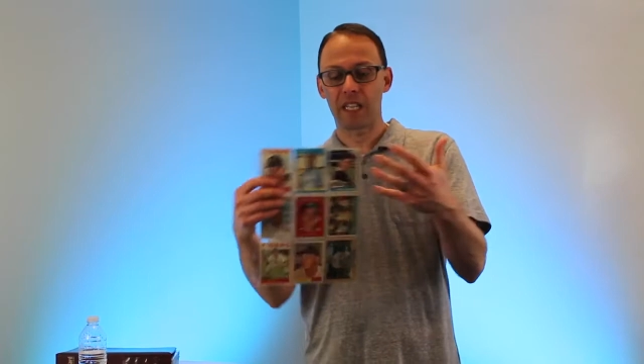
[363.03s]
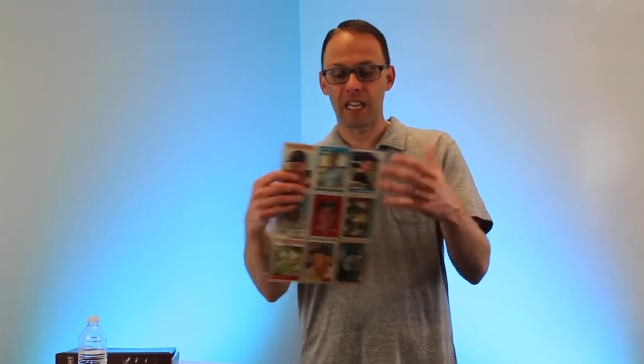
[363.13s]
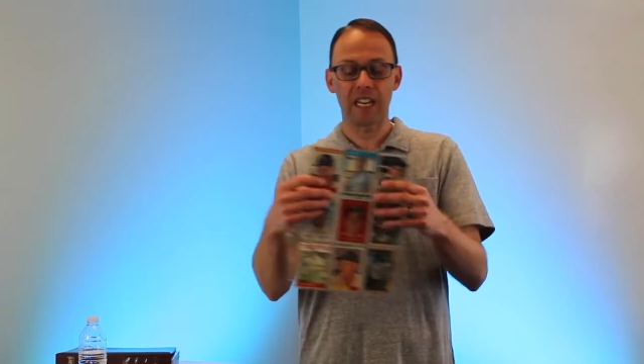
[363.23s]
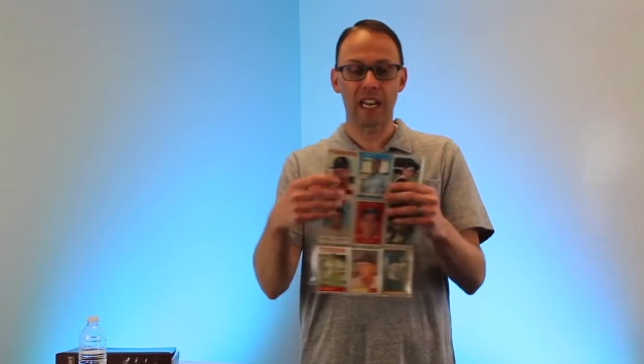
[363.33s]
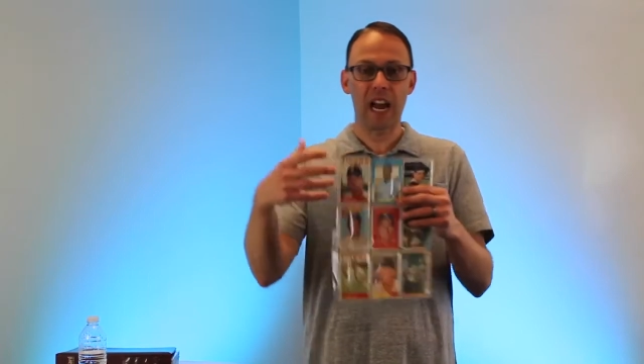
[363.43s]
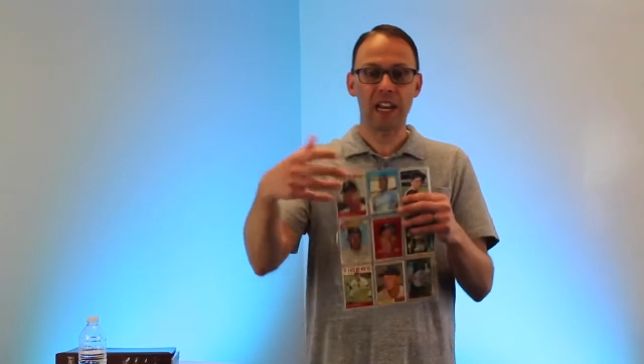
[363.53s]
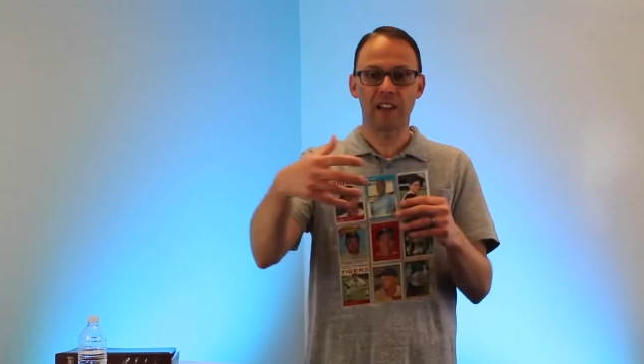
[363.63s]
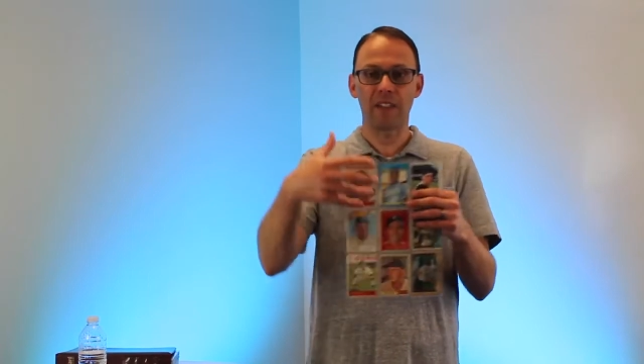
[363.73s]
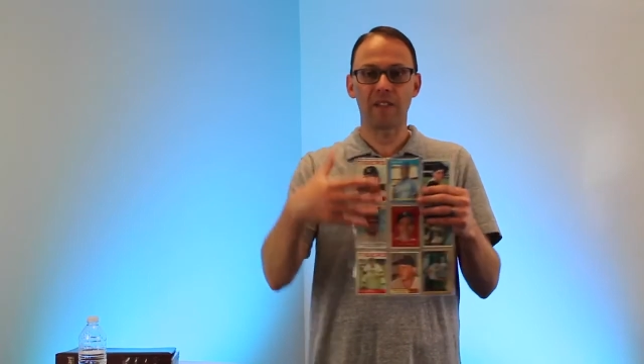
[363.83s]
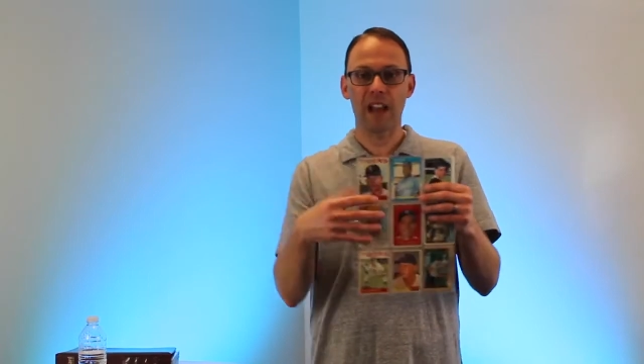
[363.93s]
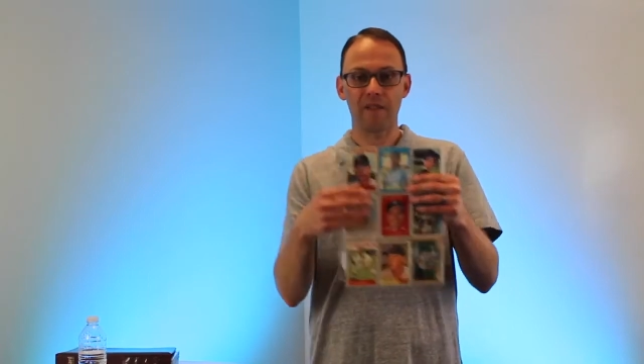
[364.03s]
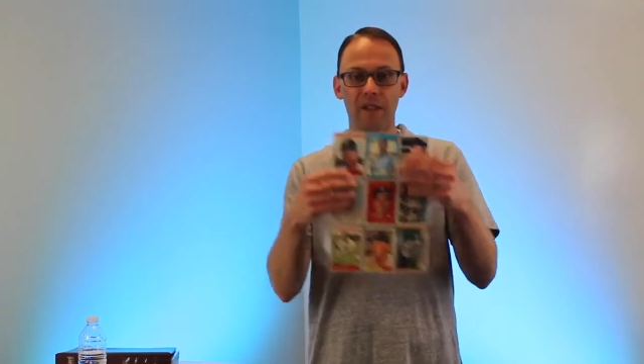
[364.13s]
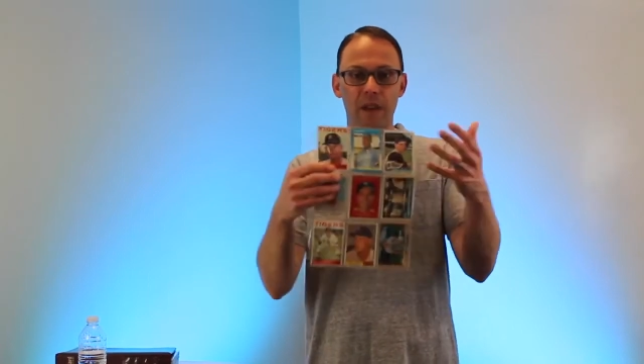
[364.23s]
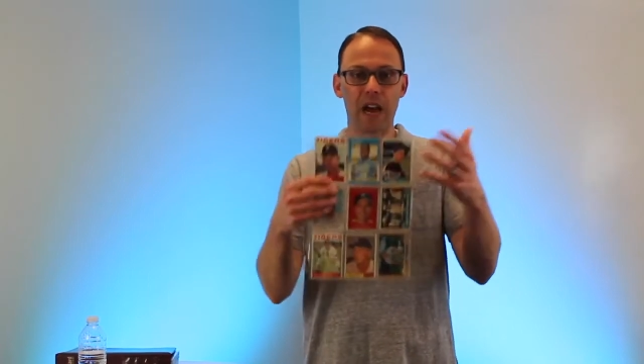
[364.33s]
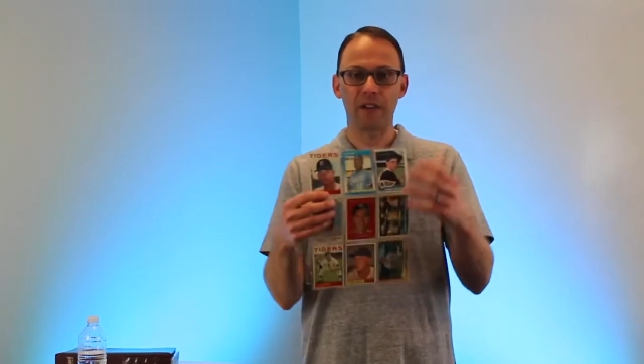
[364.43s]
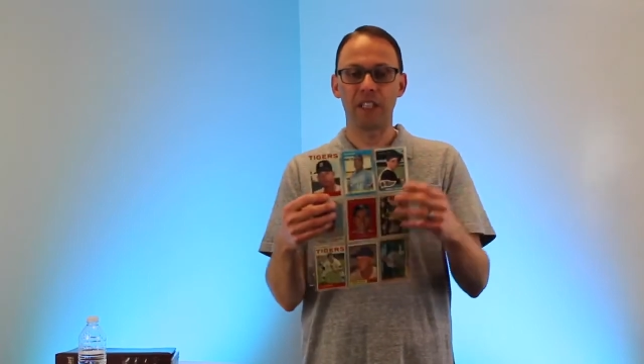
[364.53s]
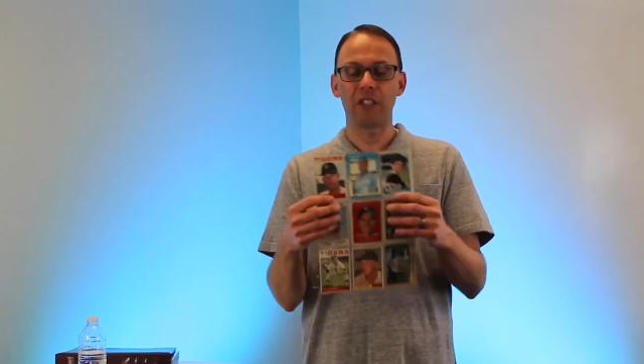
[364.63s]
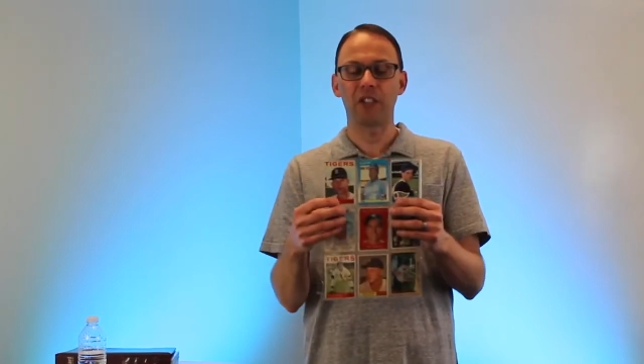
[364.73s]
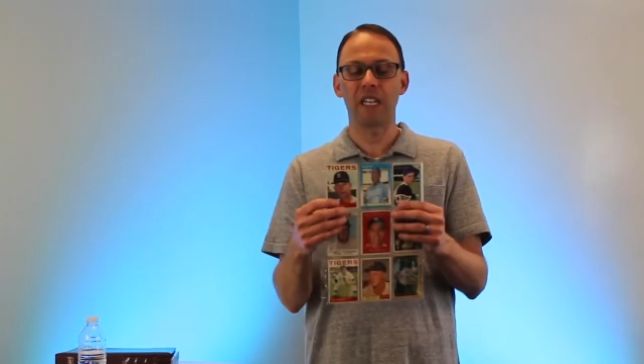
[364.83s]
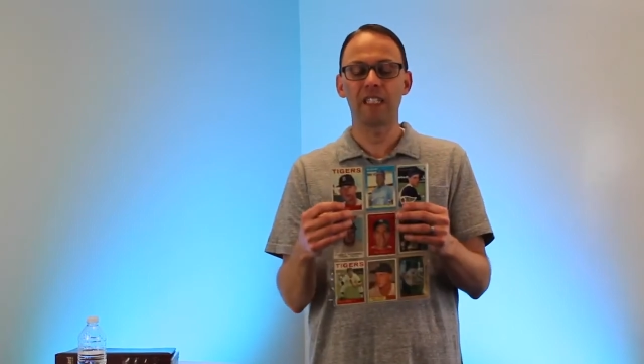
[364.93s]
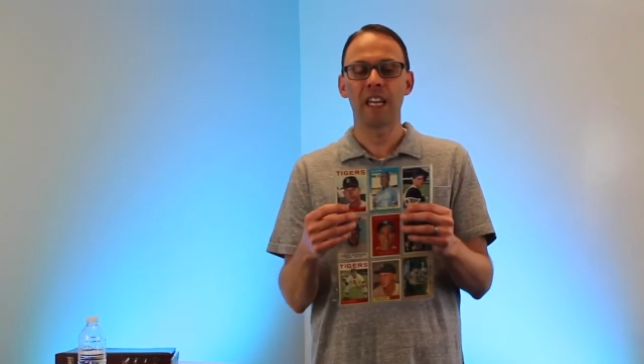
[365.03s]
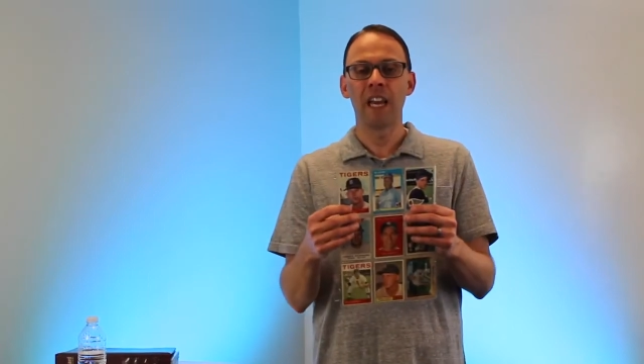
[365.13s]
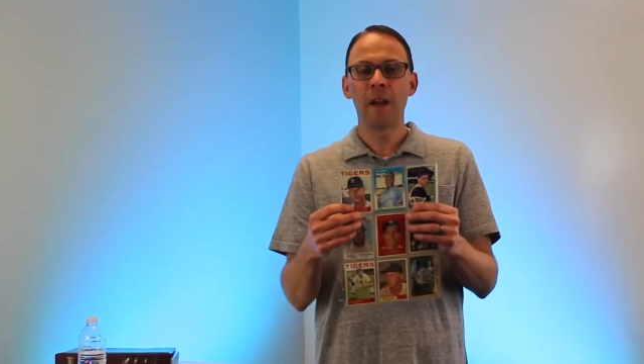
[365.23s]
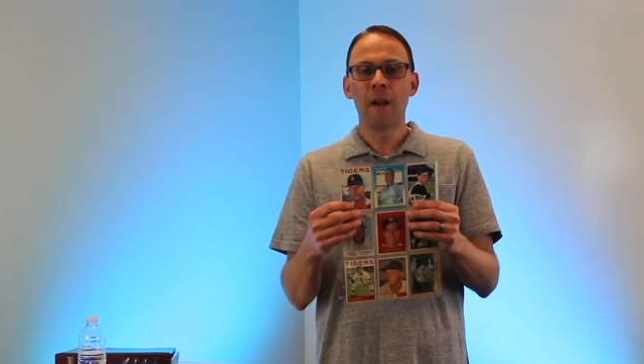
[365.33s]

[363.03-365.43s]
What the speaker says: kid, and I have them now in these sheets.